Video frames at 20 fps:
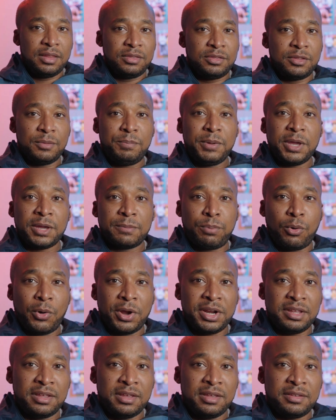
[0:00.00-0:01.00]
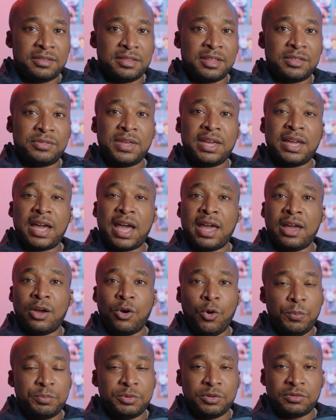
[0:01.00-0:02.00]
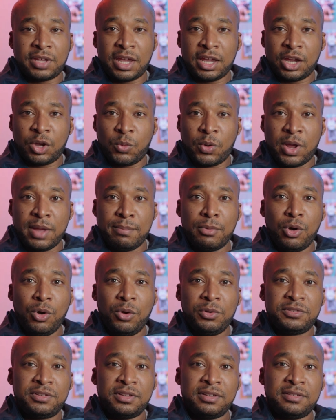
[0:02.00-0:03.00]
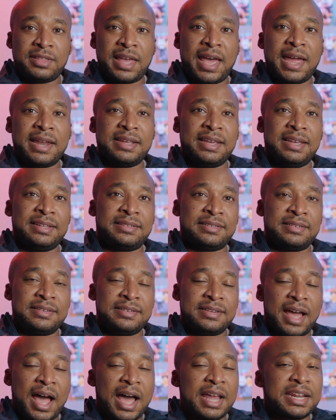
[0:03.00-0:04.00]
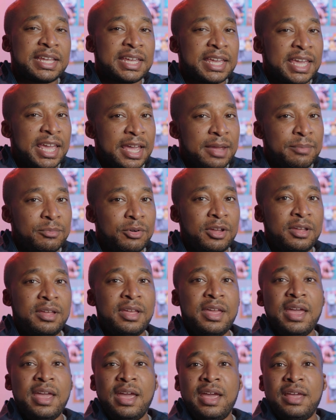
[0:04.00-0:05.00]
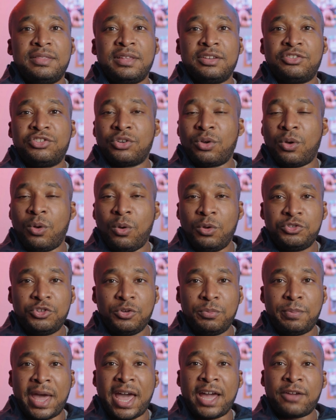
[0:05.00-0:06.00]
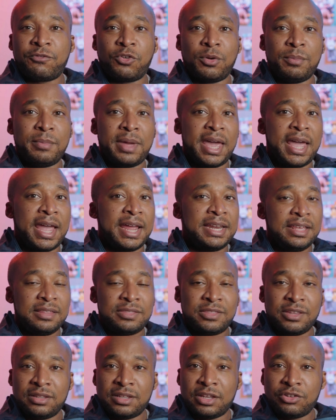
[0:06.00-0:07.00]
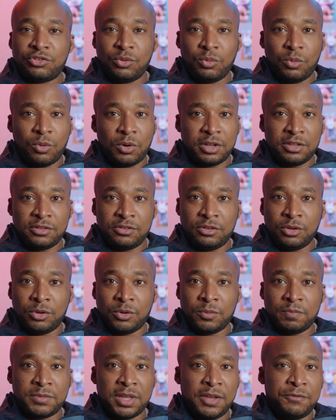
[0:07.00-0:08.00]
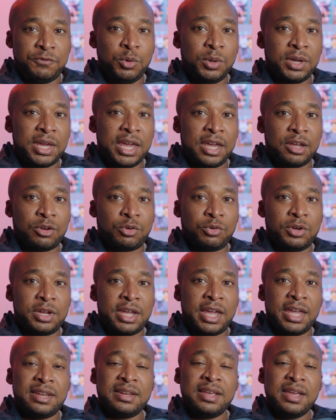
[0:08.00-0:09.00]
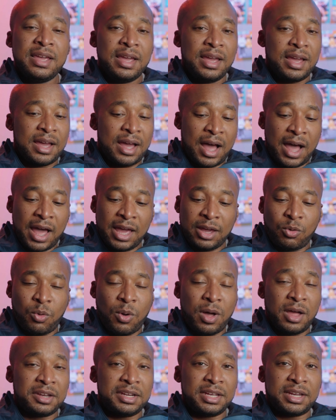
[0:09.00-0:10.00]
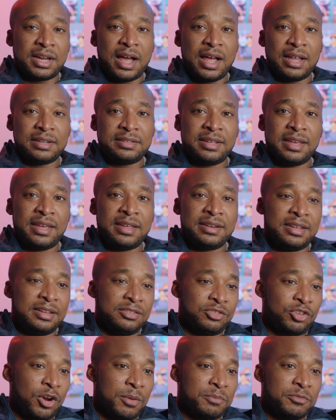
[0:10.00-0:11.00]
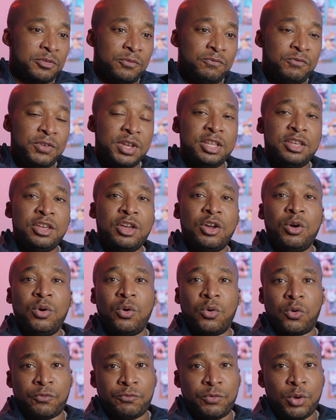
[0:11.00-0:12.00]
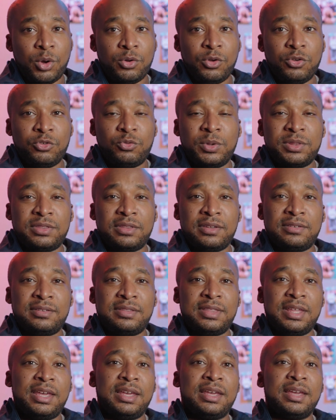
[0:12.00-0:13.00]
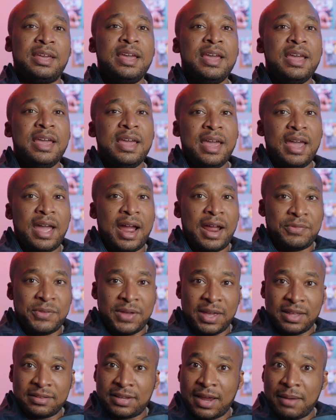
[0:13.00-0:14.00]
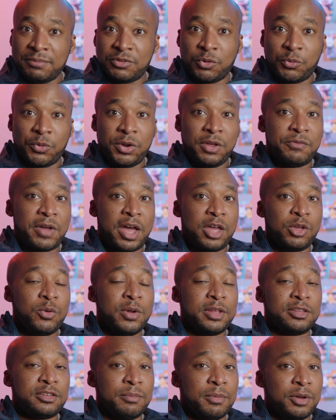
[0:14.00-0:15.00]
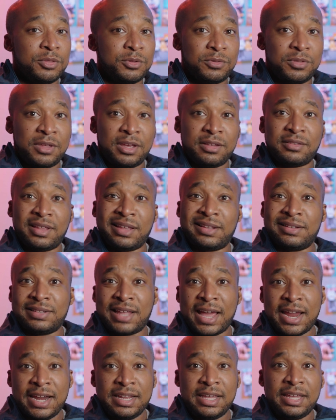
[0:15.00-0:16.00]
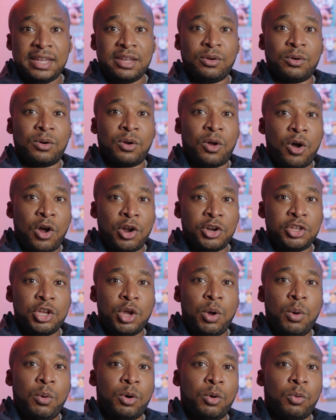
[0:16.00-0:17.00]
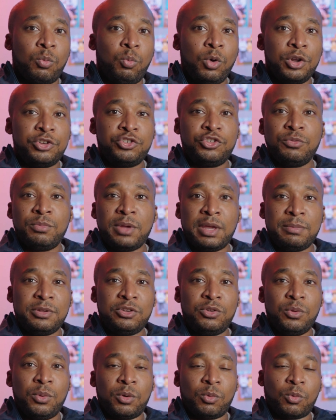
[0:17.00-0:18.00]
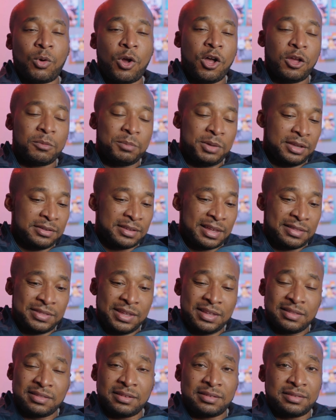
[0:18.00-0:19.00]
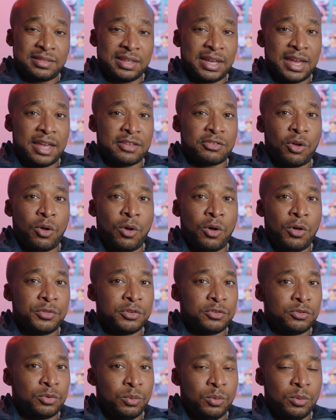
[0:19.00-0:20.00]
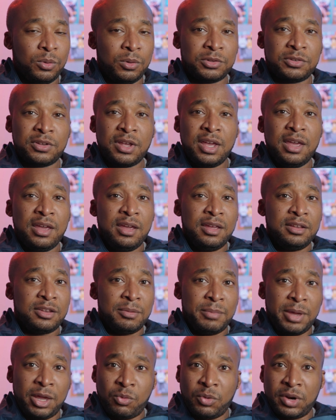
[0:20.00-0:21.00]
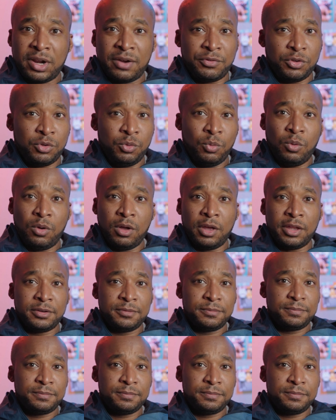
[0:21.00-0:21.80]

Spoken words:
The big point is, and the thing I hope you take away most, is that it's not a camera that should hold you back from anything that you want to do. If you can't create high quality content in terms of video or photos with this thing, I think it's time to reevaluate some other things like lighting or audio or what you may be doing wrong, because I think this thing has all the tools to make whatever you want.